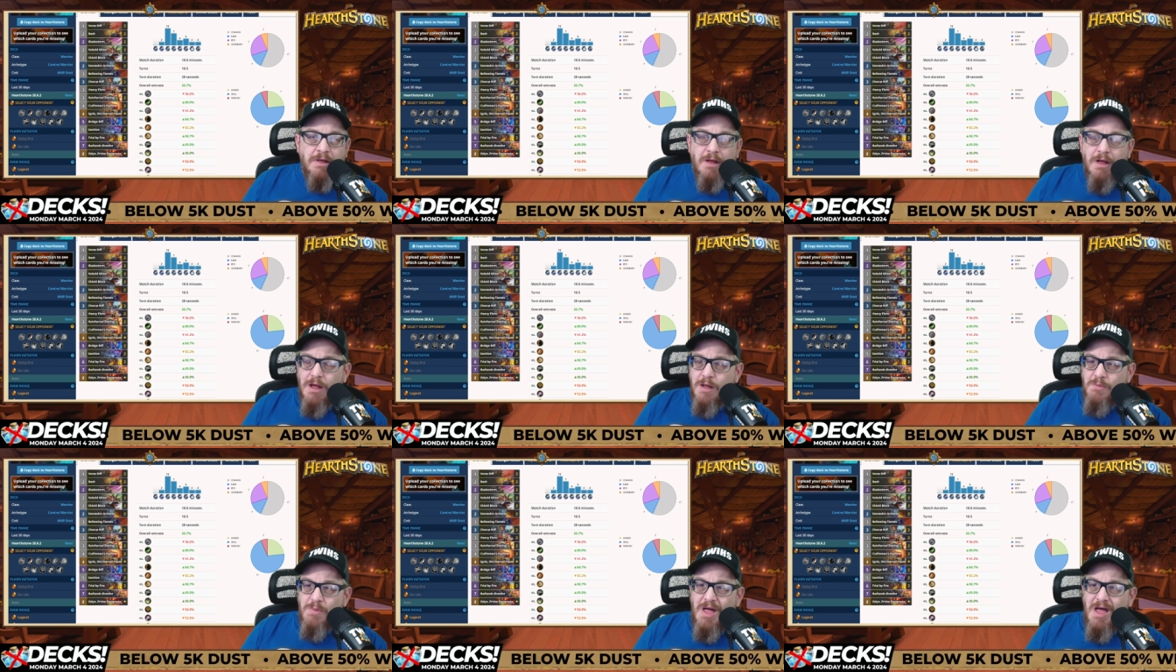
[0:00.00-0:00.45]

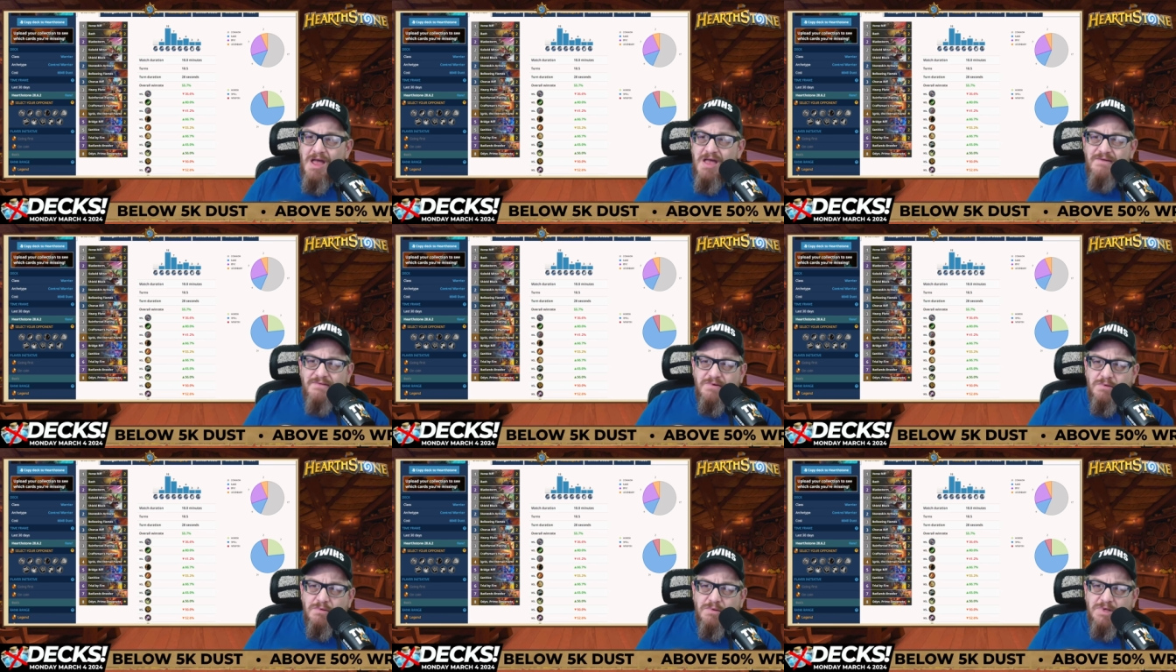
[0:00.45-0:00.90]
I
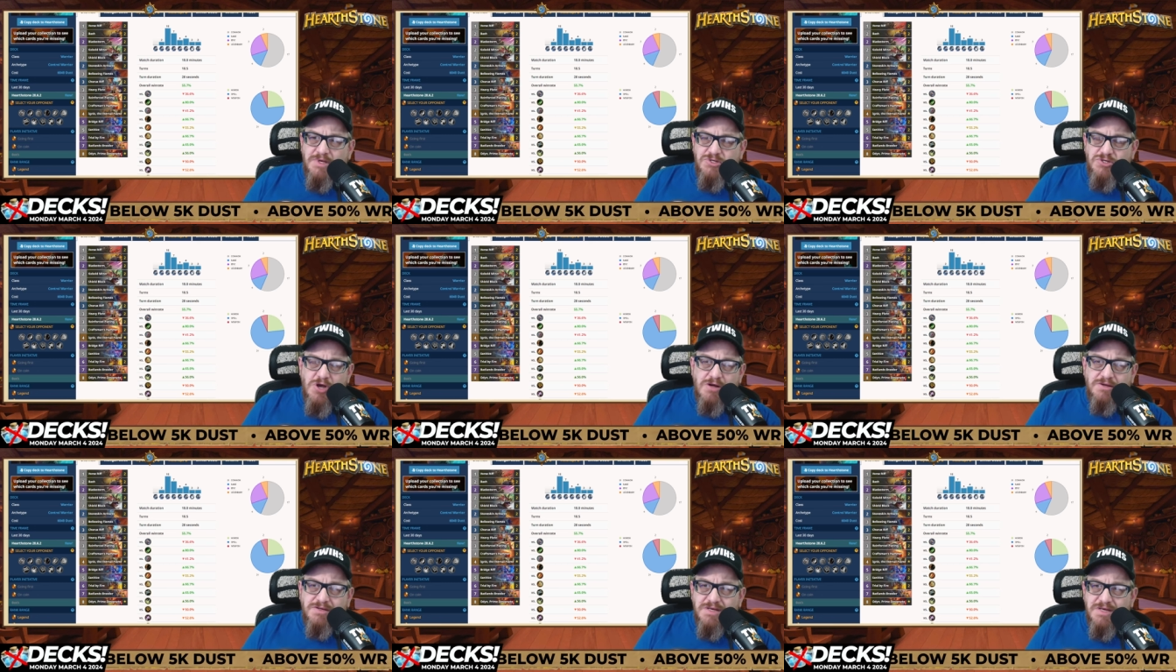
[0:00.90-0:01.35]
haven't really
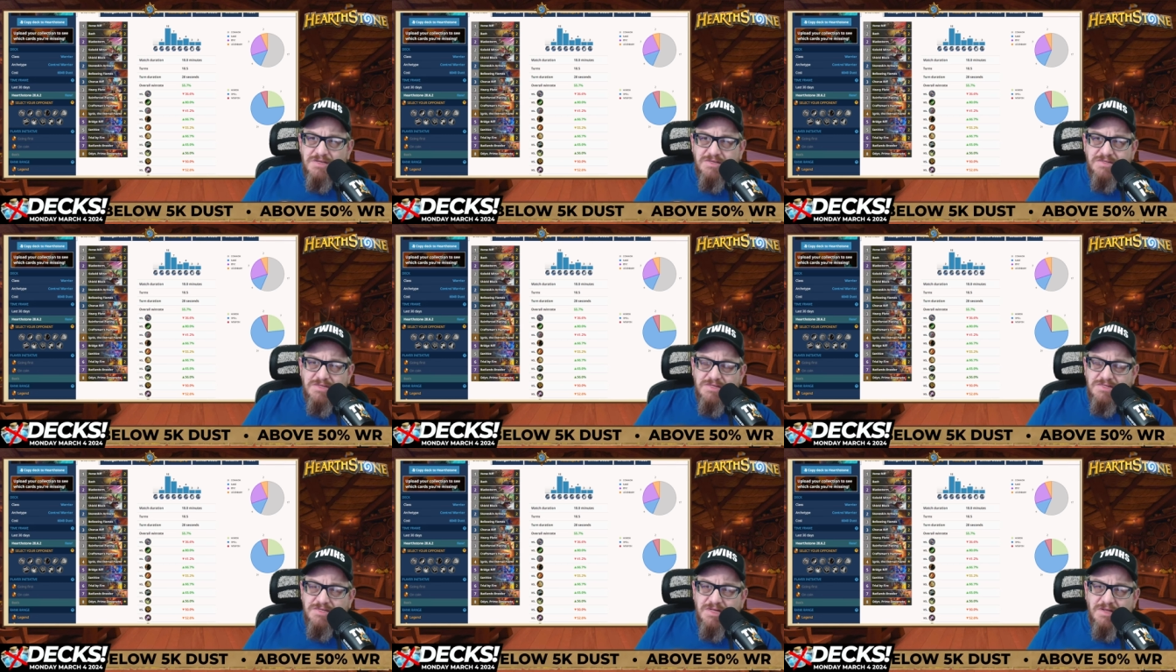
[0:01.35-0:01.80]
talked
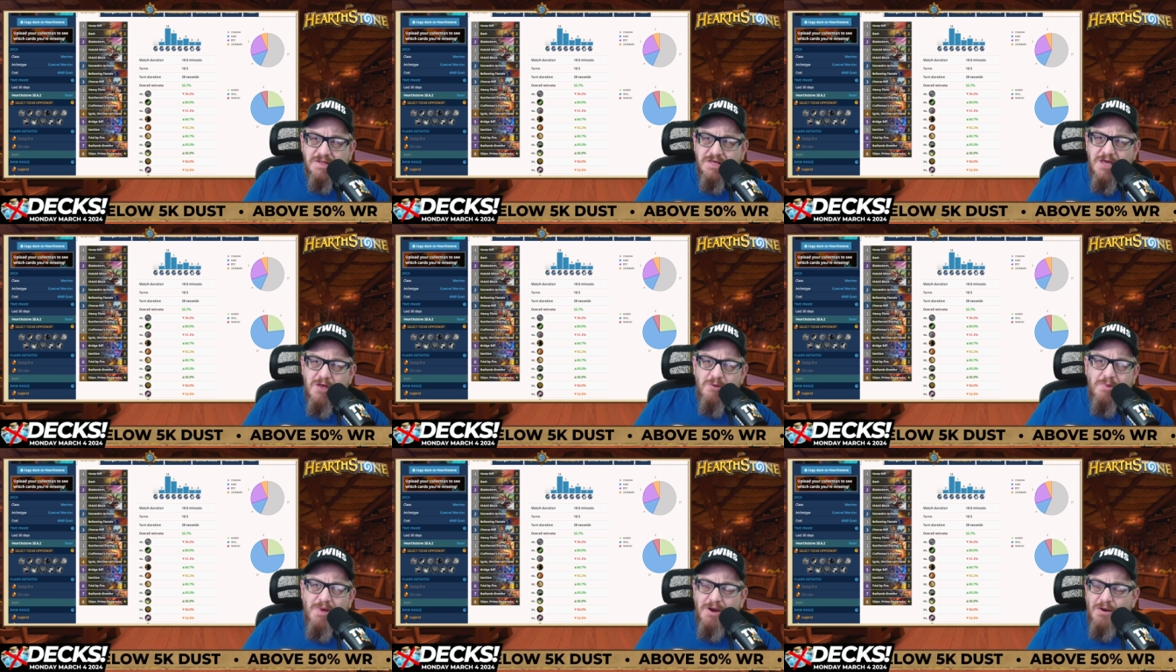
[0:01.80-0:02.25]

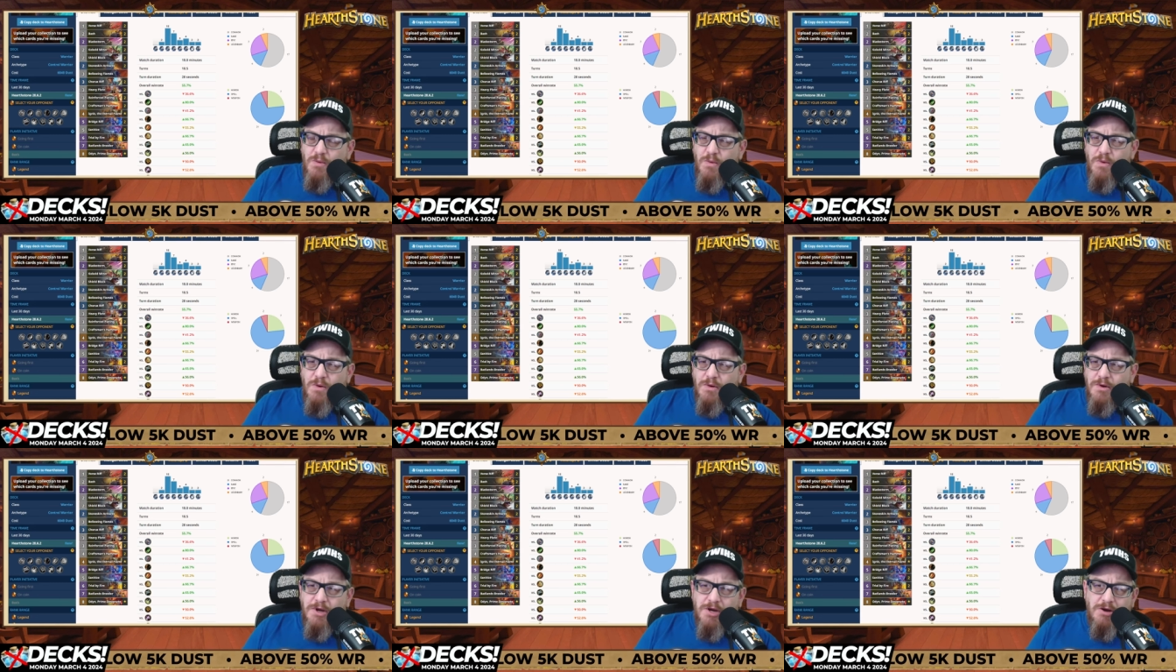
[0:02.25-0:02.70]
consistently about a
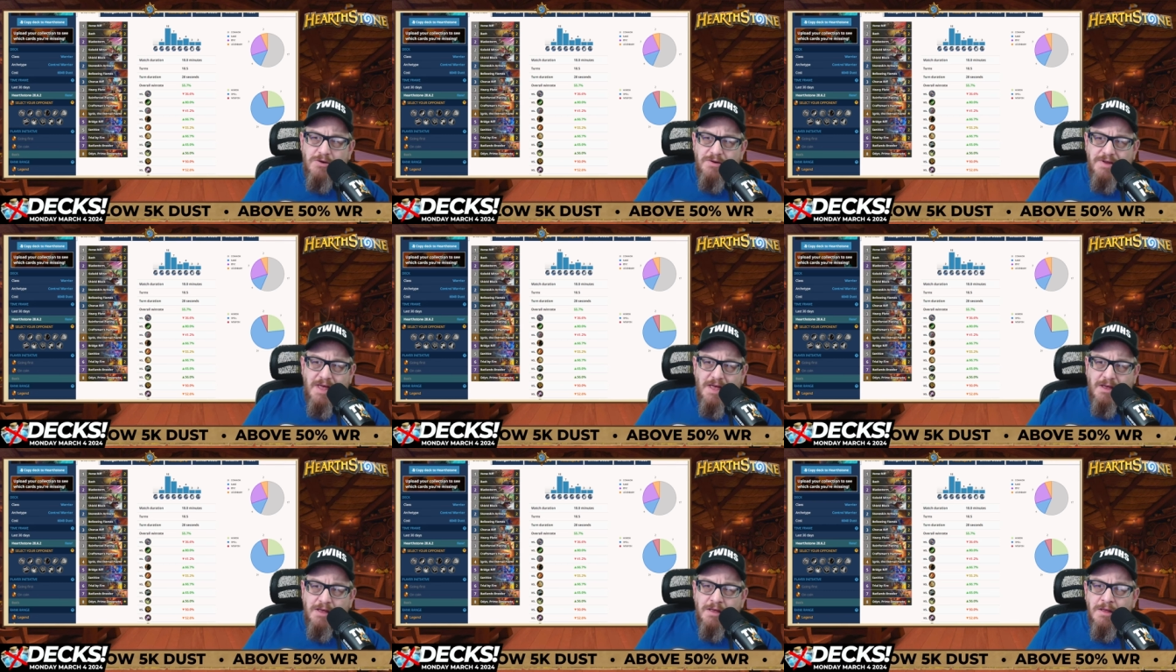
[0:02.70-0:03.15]
Warrior
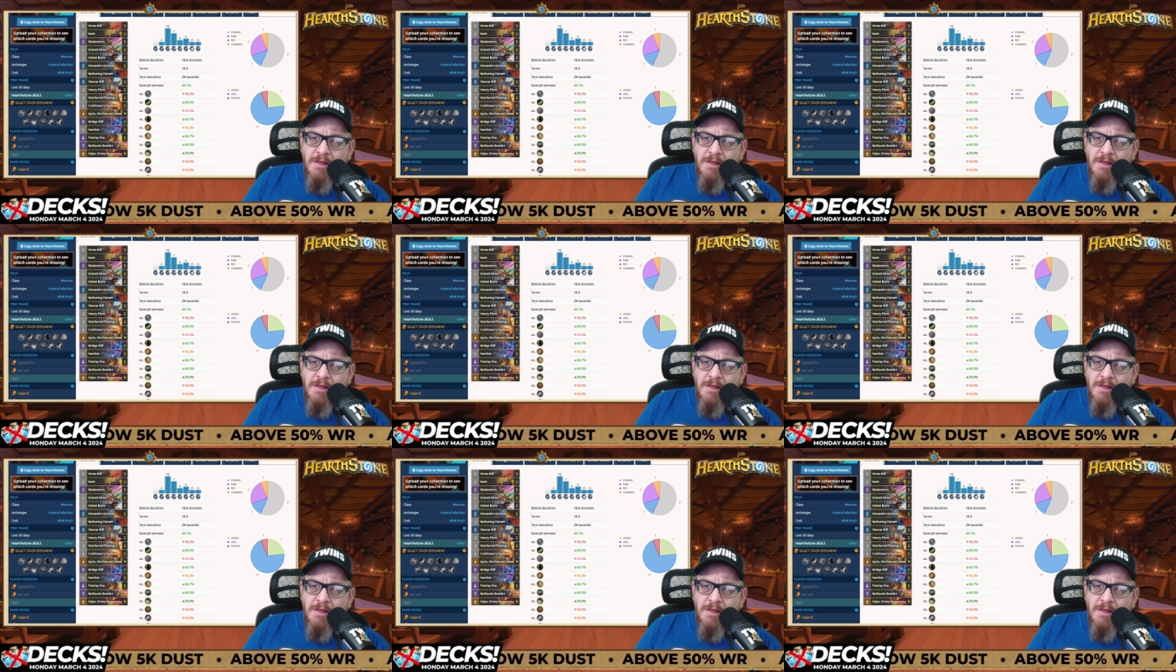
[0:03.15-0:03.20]
deck